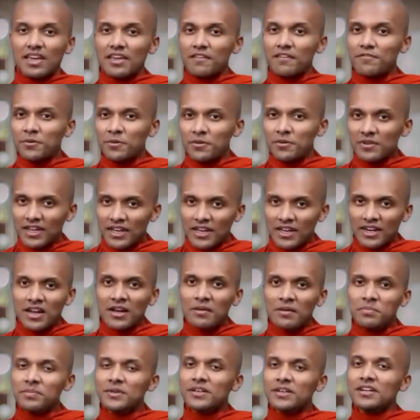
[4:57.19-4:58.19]
If you get
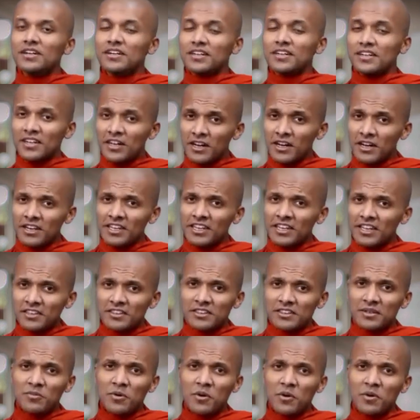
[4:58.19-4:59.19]
up early
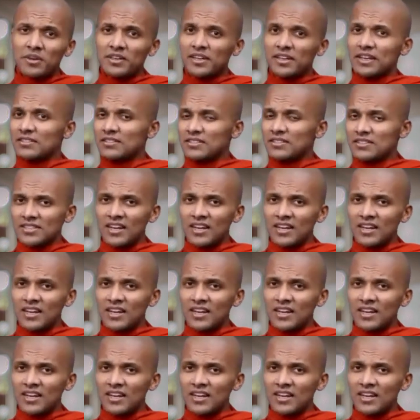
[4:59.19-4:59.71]
in the morning and